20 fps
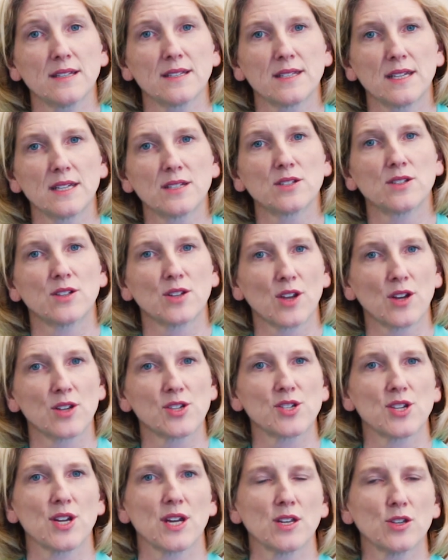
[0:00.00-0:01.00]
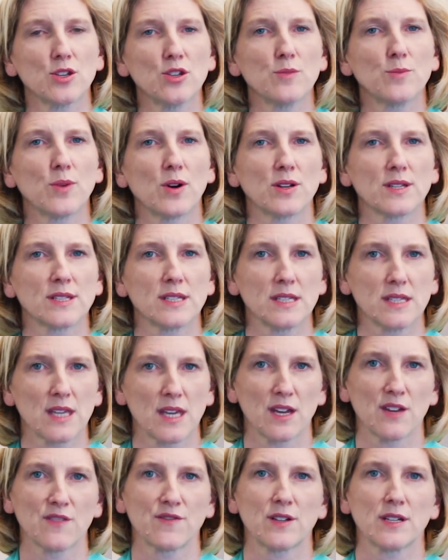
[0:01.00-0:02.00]
seek to negotiate new policies
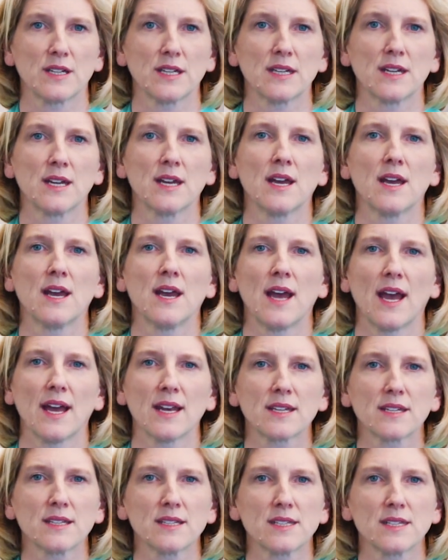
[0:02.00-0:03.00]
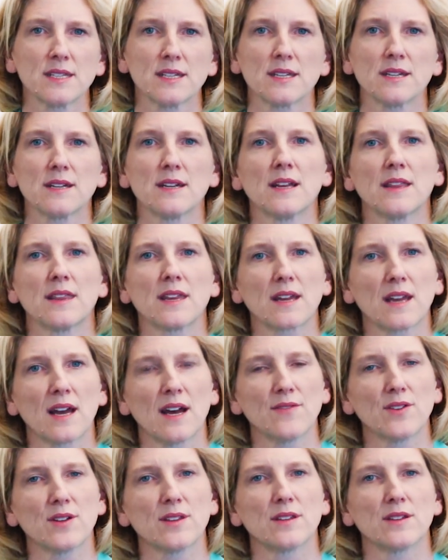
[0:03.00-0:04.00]
carefully, and consider the
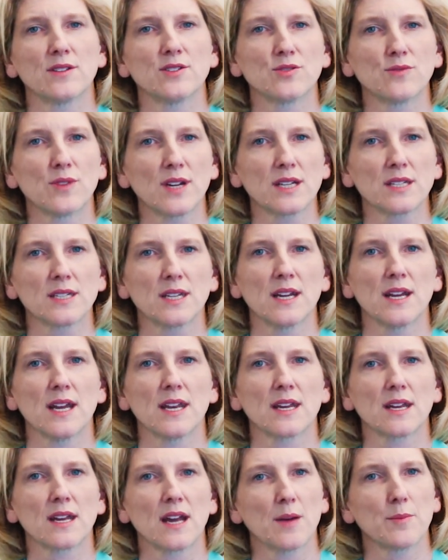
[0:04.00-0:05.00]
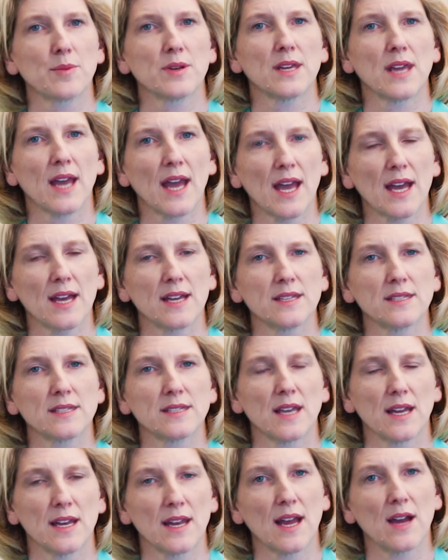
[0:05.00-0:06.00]
cover that a director and a company has
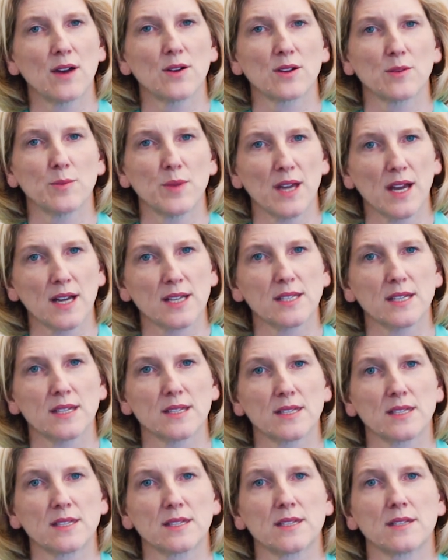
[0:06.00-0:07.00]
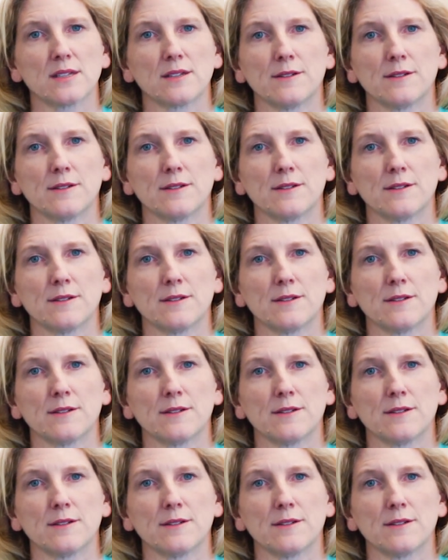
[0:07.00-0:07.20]
and how it can be accessed.